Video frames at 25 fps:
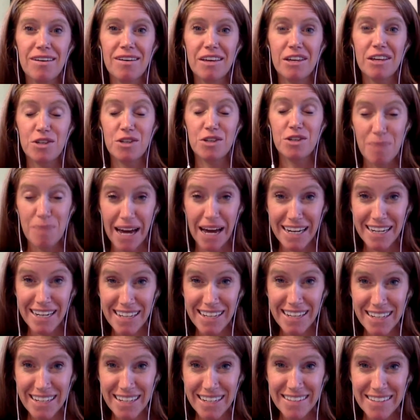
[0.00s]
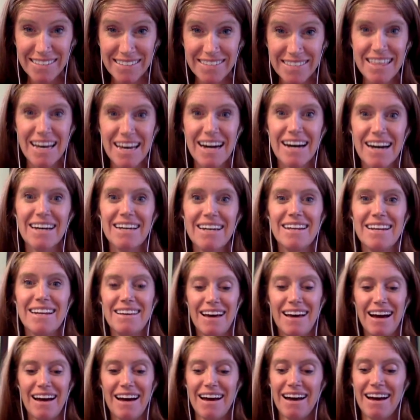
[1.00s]
humanity that
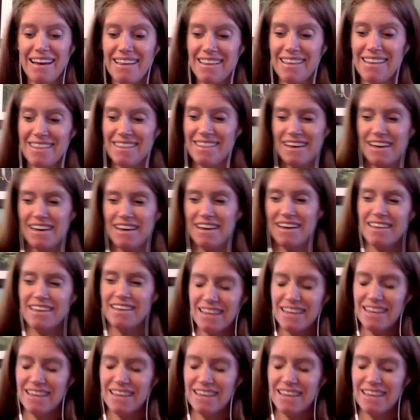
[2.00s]
they